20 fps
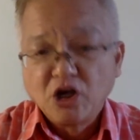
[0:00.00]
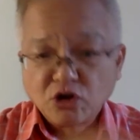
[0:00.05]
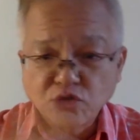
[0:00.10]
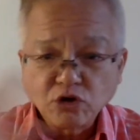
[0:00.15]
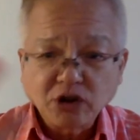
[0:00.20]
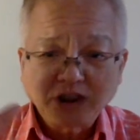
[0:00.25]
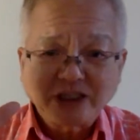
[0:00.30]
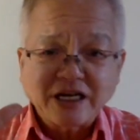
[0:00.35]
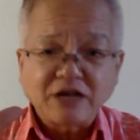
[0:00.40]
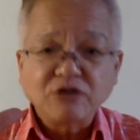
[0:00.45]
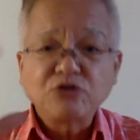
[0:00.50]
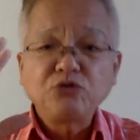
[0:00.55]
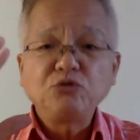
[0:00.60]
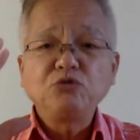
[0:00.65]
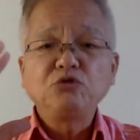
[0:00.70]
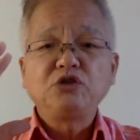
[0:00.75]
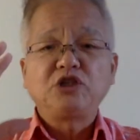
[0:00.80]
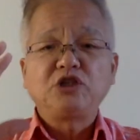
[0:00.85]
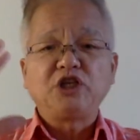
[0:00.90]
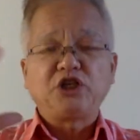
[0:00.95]
So
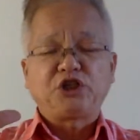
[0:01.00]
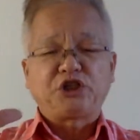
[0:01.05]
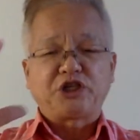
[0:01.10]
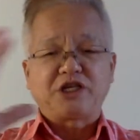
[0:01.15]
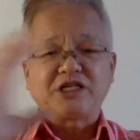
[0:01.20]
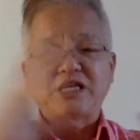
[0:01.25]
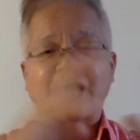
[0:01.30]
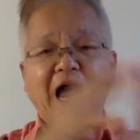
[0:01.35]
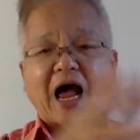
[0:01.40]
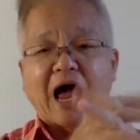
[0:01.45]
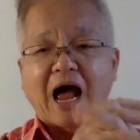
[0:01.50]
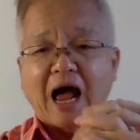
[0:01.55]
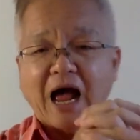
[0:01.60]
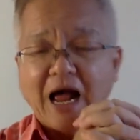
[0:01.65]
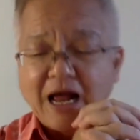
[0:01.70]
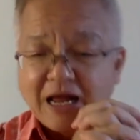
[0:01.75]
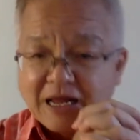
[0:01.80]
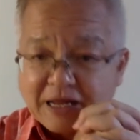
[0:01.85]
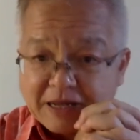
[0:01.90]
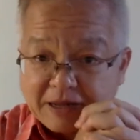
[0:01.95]
Jiangsu dishes are